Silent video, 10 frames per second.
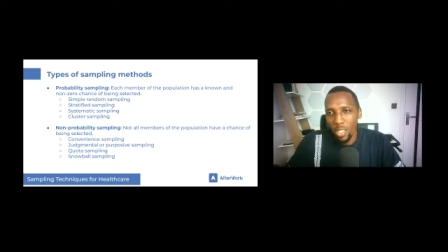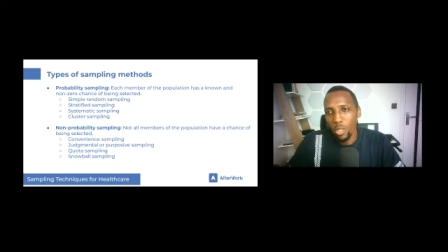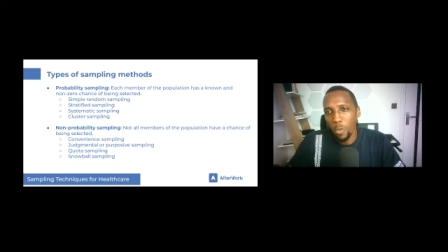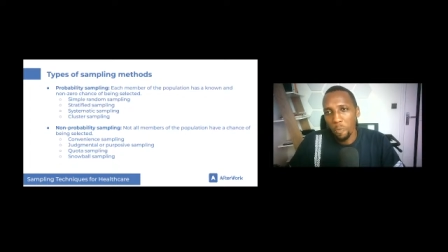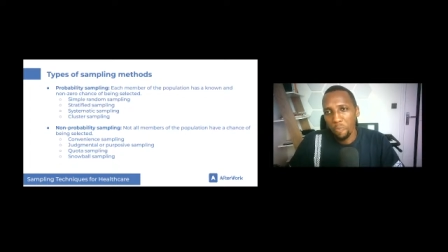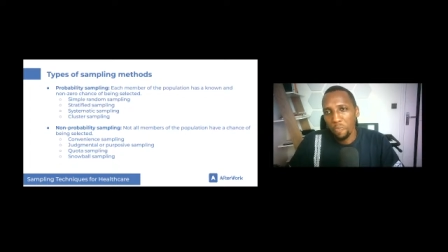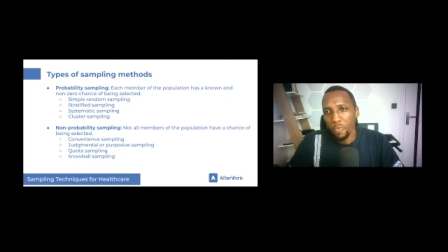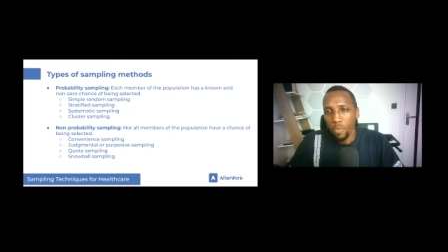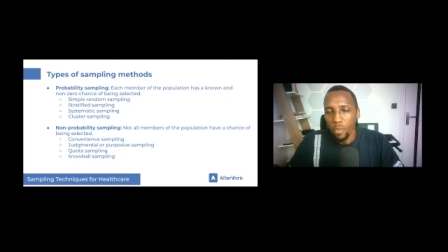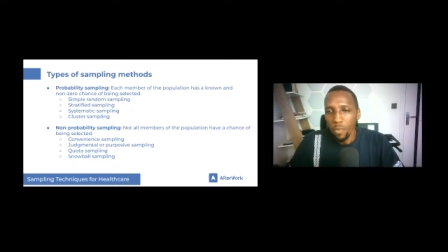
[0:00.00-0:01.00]
So
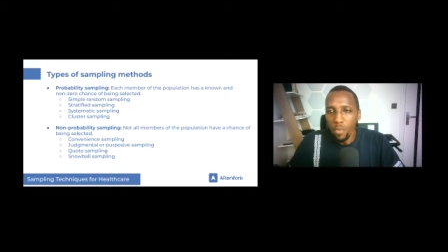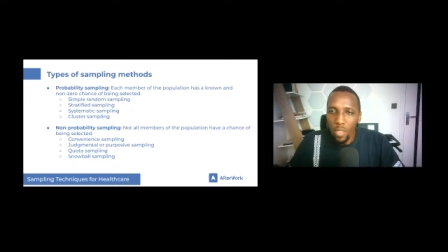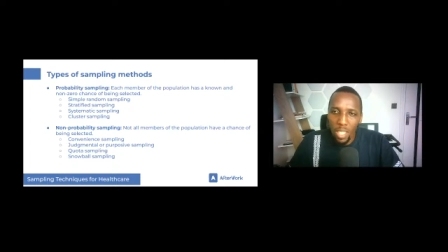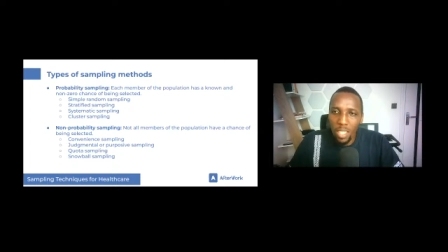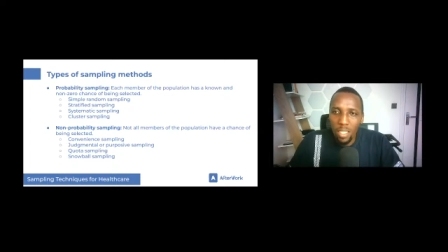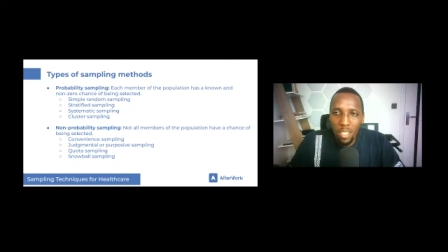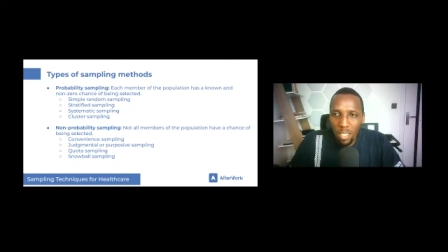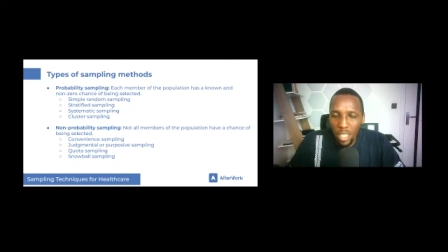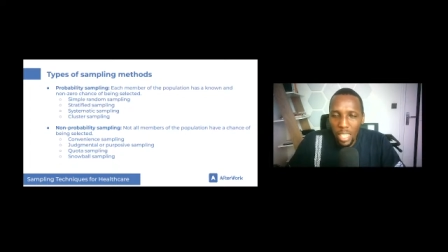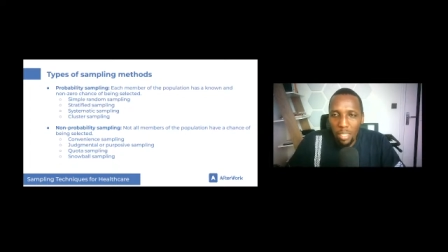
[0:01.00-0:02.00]

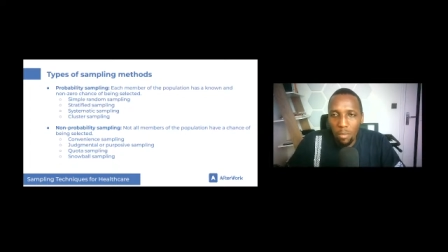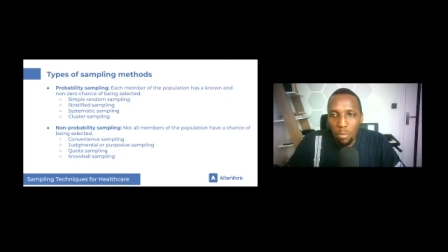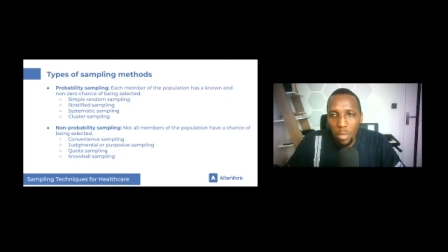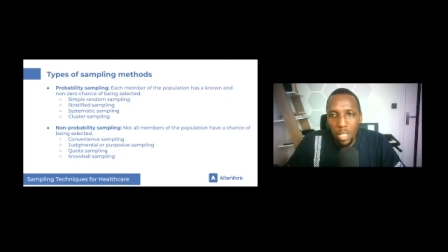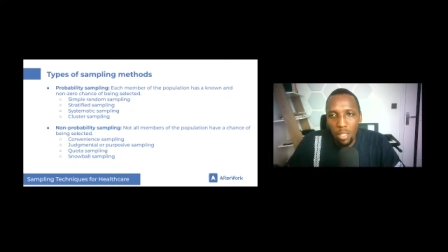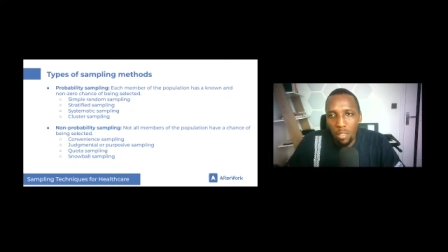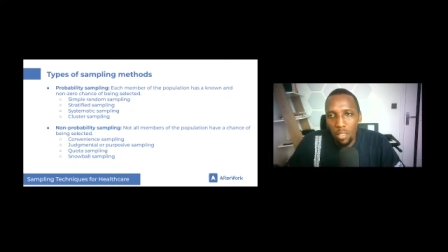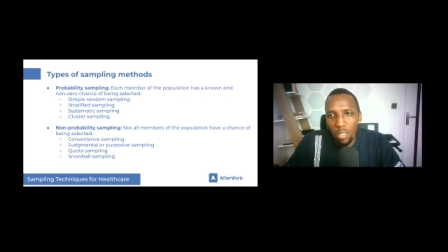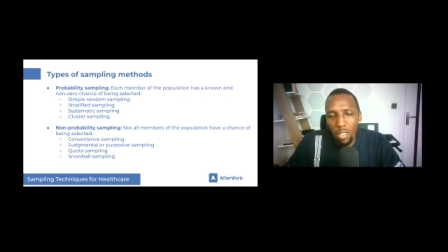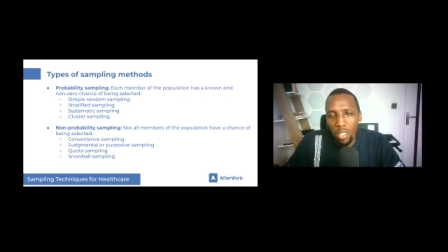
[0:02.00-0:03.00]
this can be
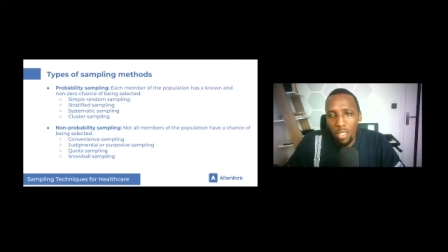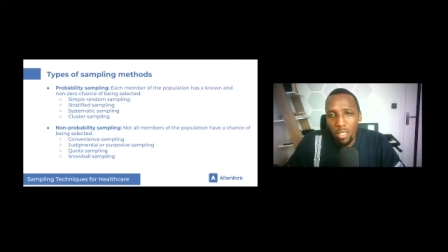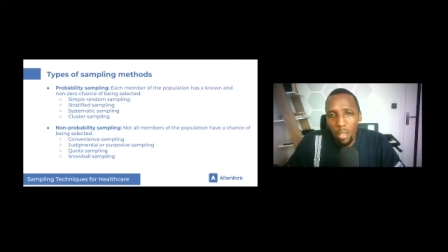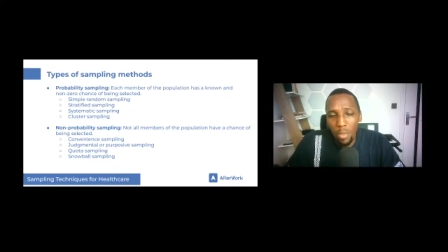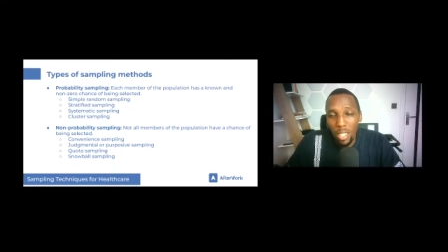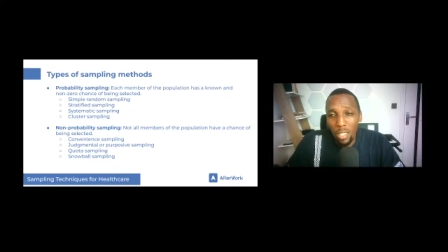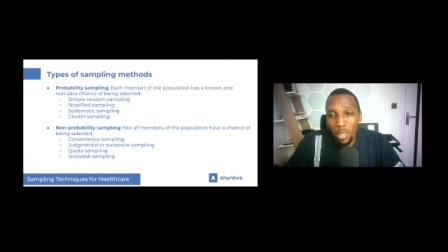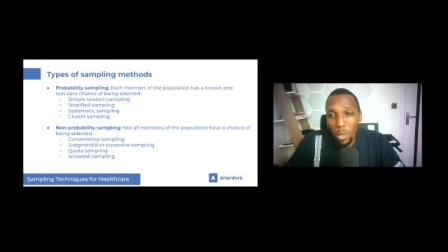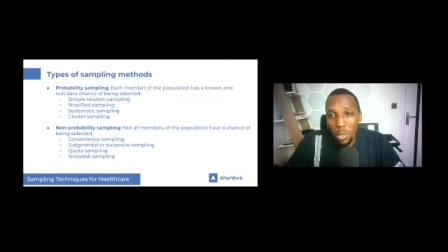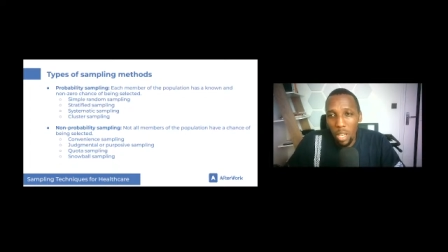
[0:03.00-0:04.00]
in some
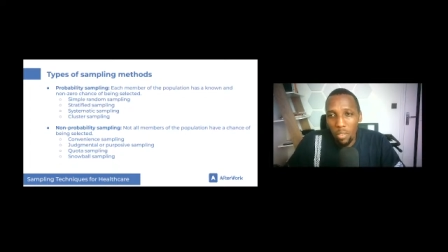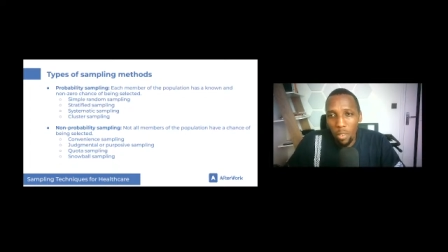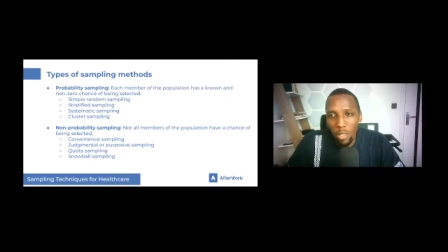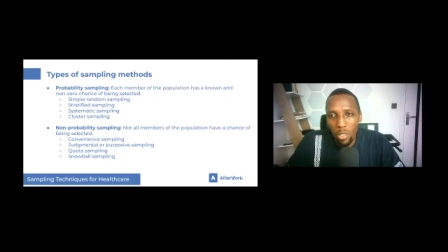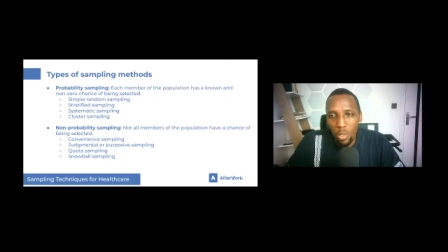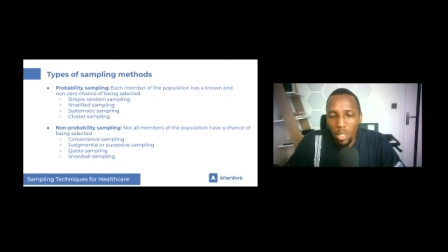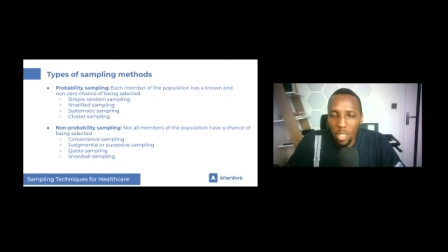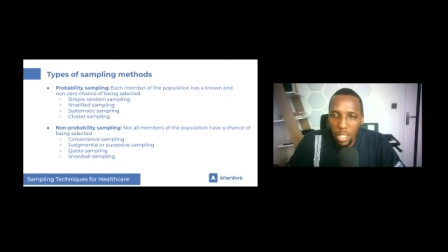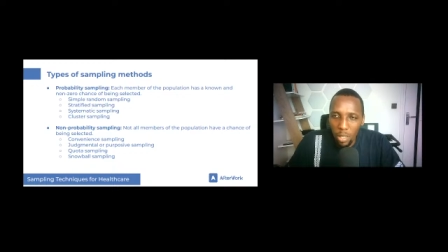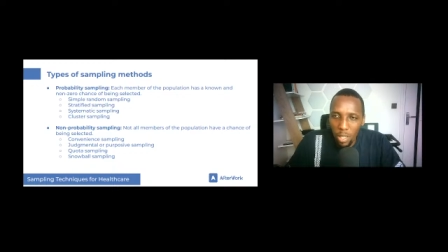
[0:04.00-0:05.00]
cases where you have
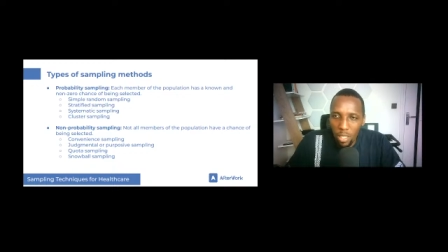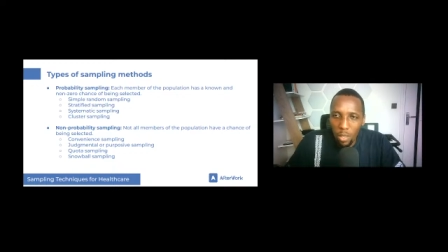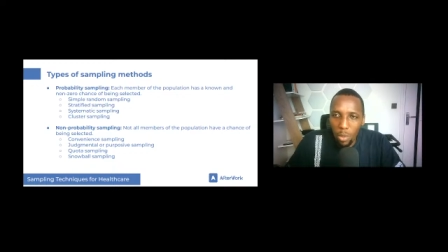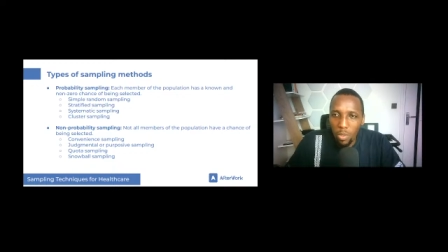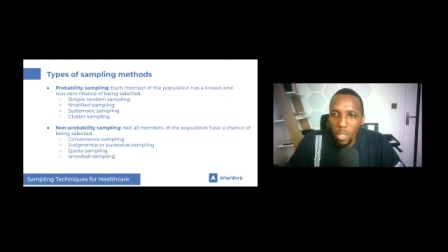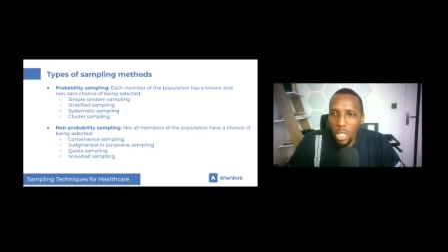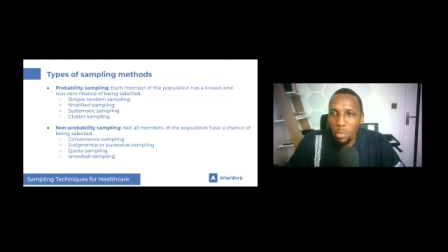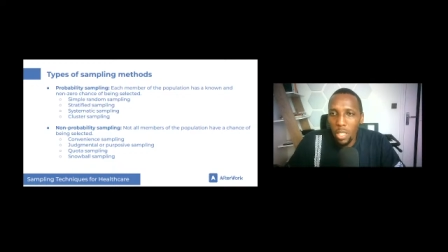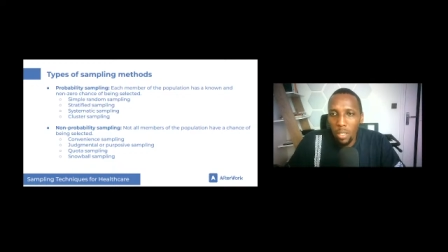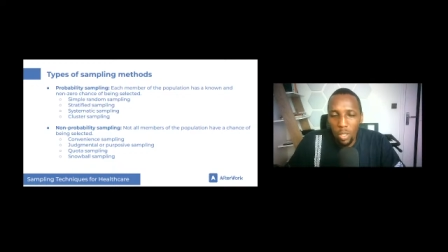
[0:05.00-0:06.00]
constraints like the ones that we talked